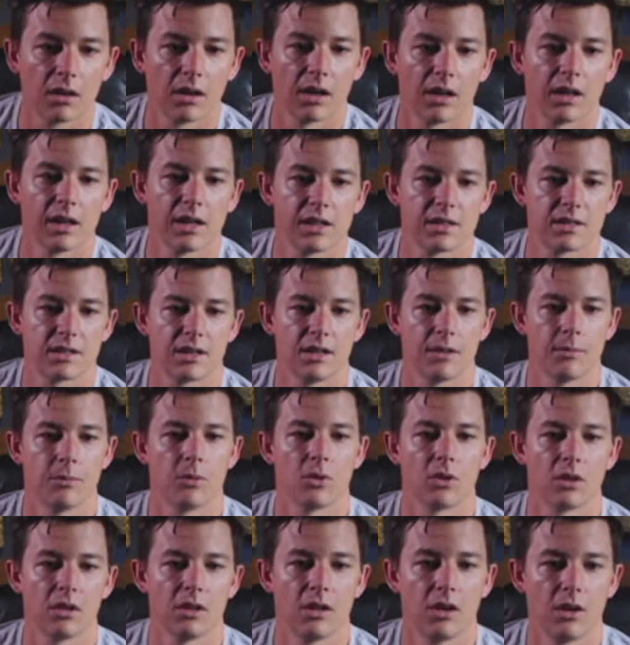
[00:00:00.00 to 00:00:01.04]
I like to get
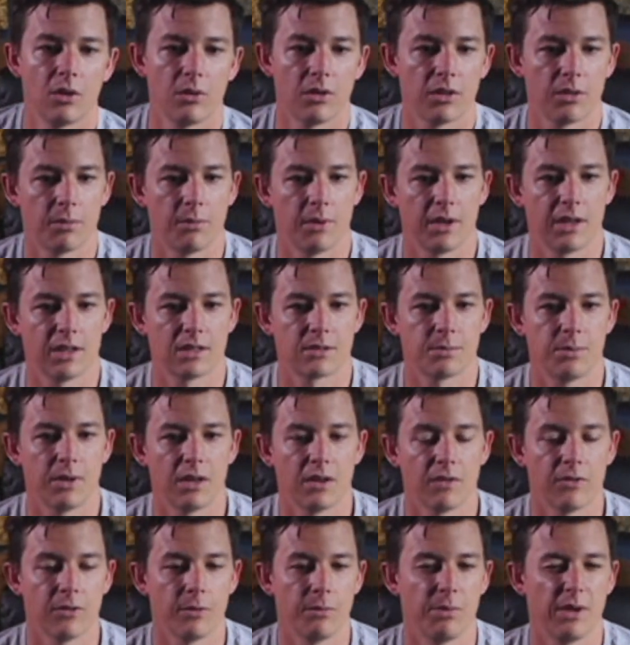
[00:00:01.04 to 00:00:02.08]
more low with mics,
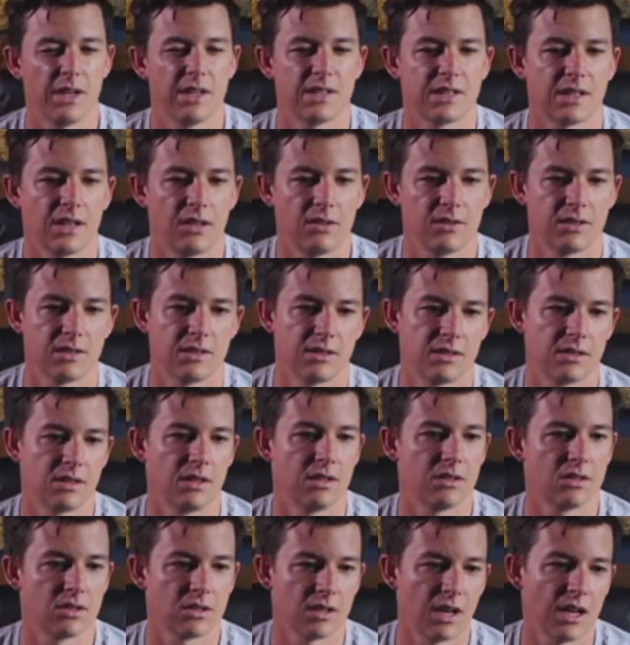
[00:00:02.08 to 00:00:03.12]
better for bass sounds and
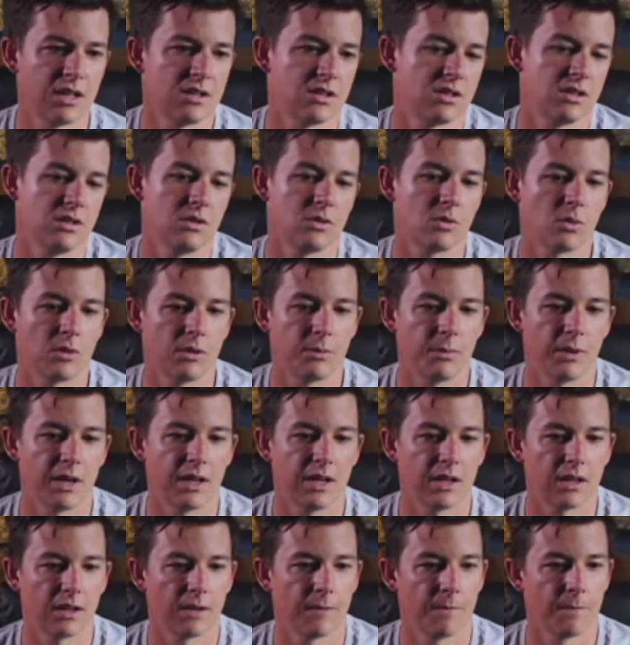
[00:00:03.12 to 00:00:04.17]
such. I just use one
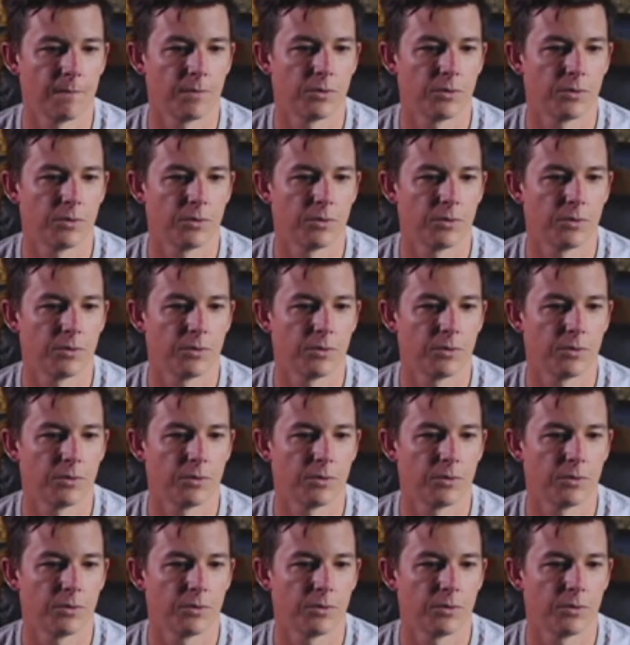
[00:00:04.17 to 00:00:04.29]
mic.